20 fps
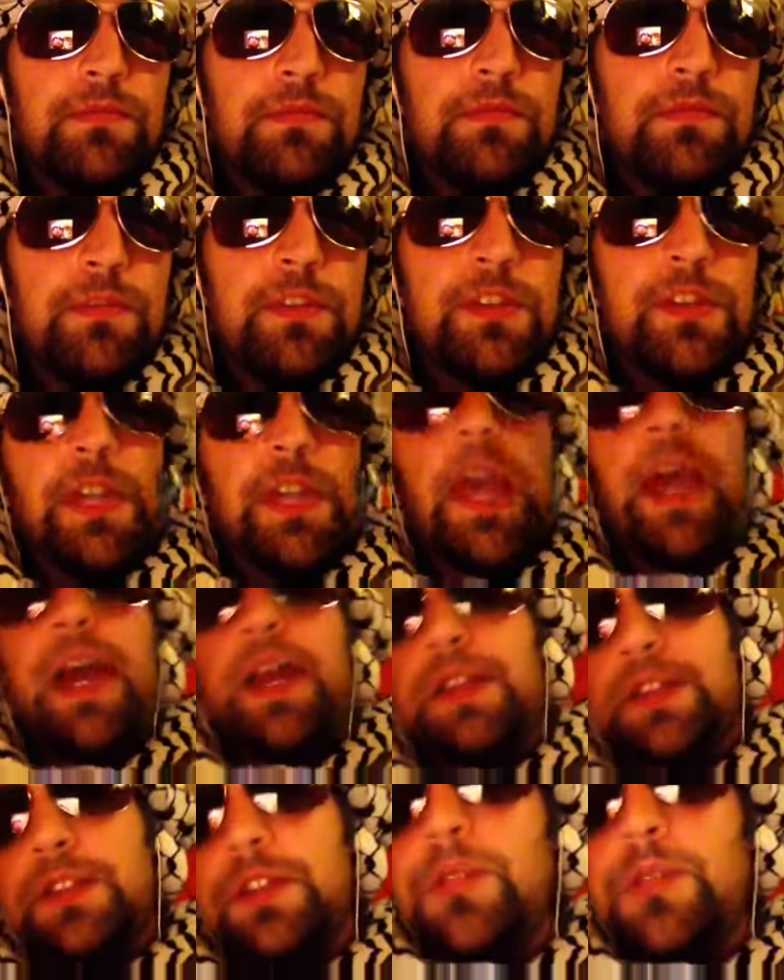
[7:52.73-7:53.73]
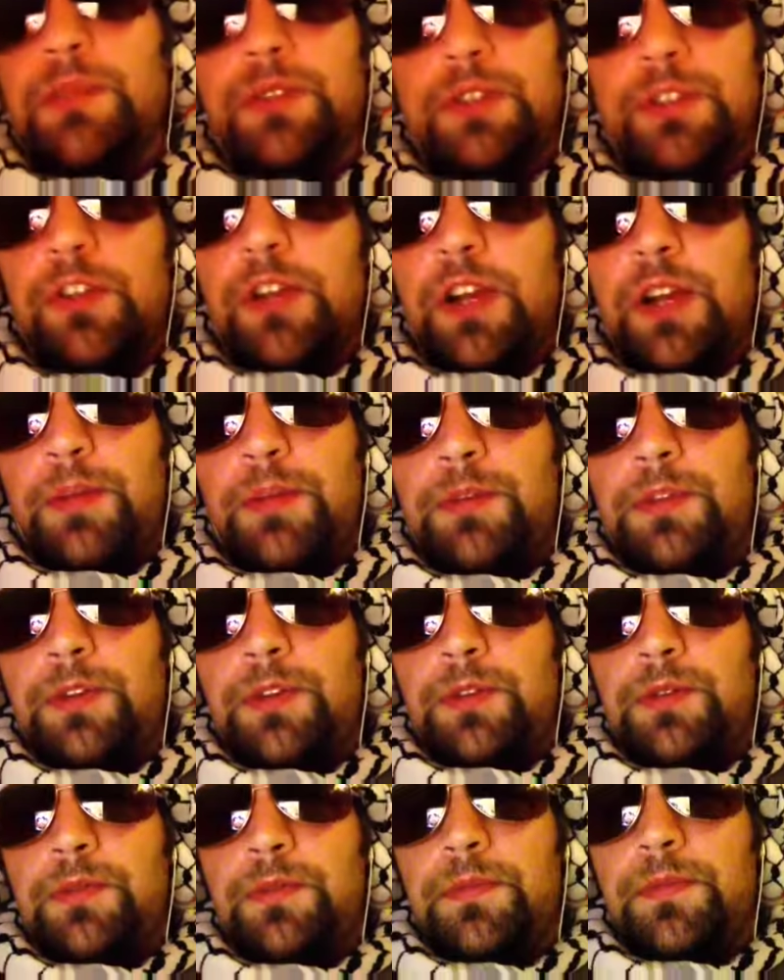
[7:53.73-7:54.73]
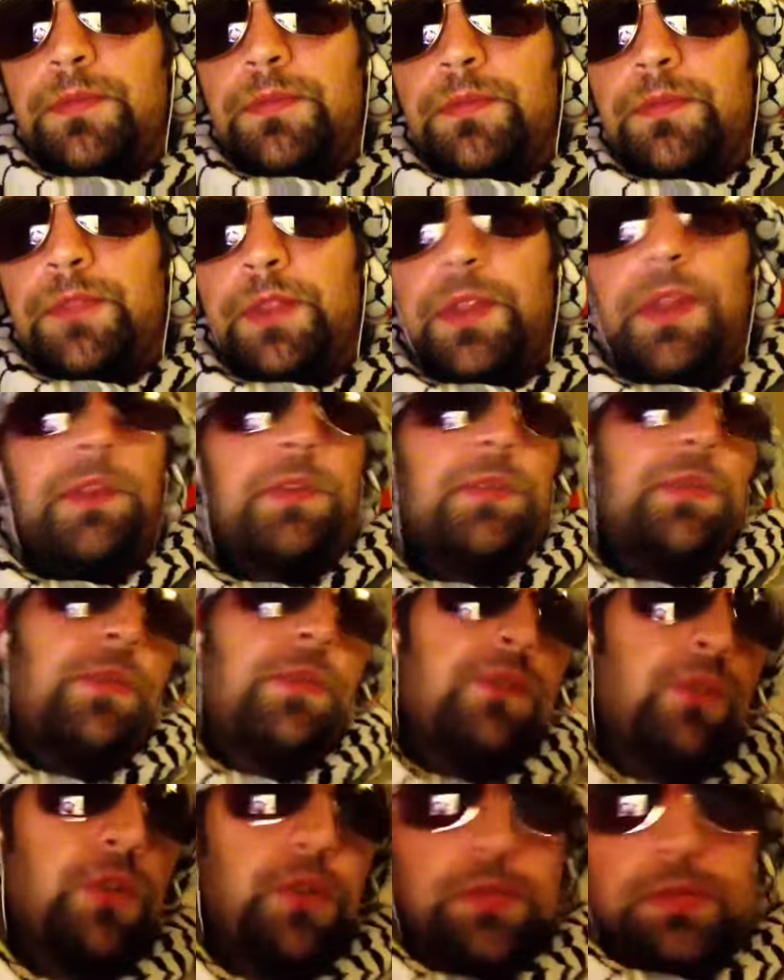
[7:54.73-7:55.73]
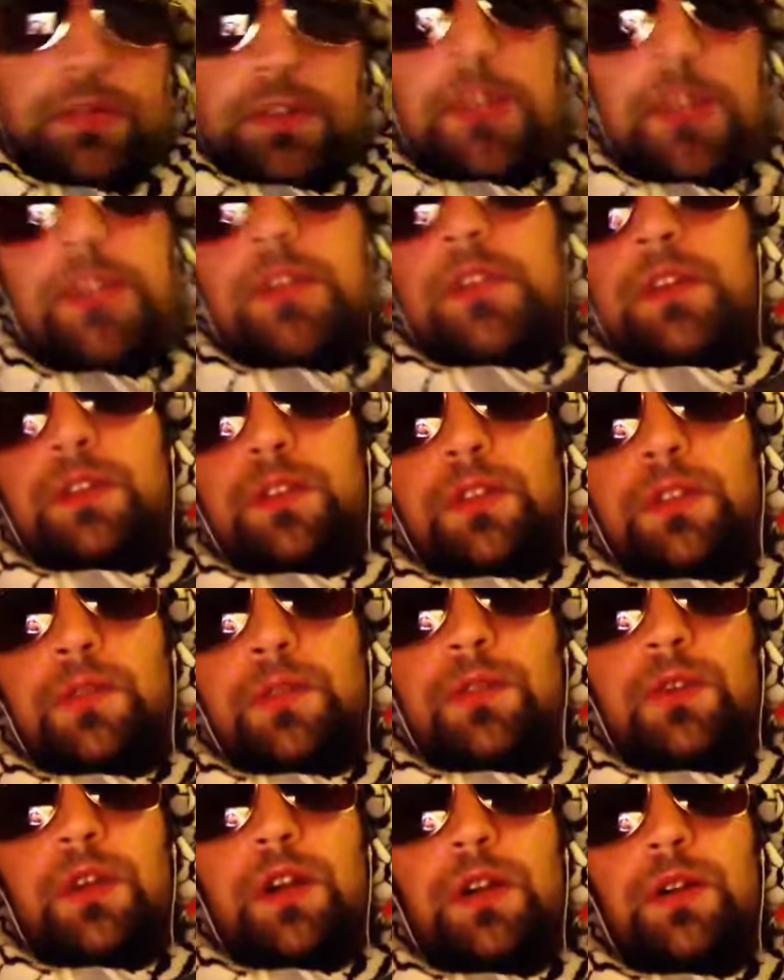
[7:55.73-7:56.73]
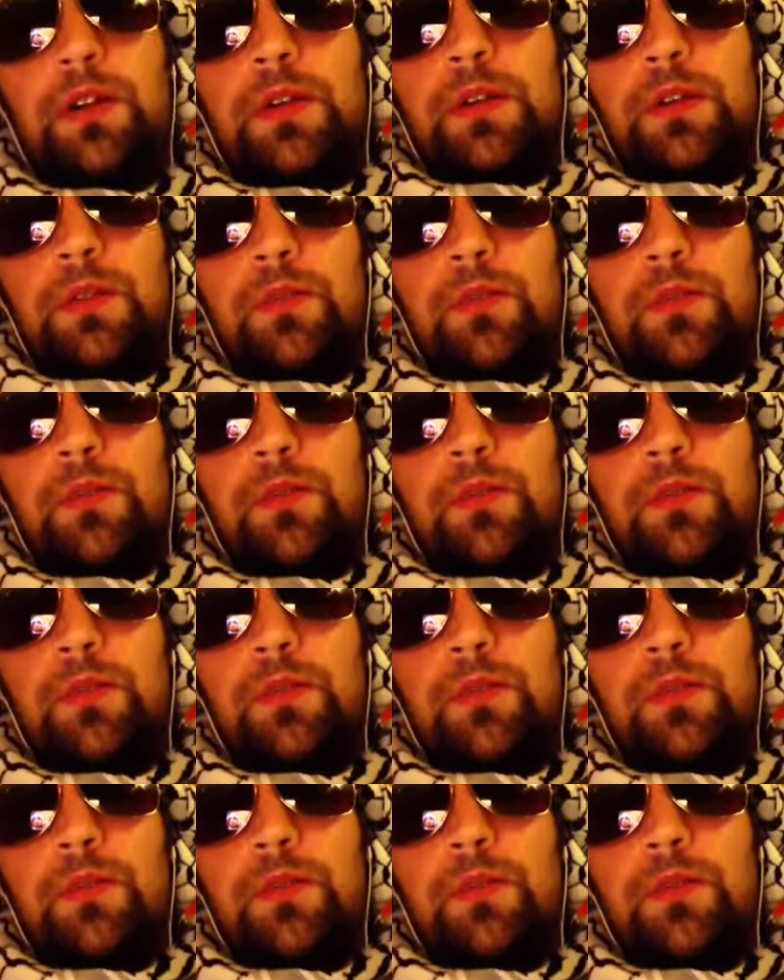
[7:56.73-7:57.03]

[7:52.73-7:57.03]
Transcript: just added too much crap to that the reformers just thought throughout,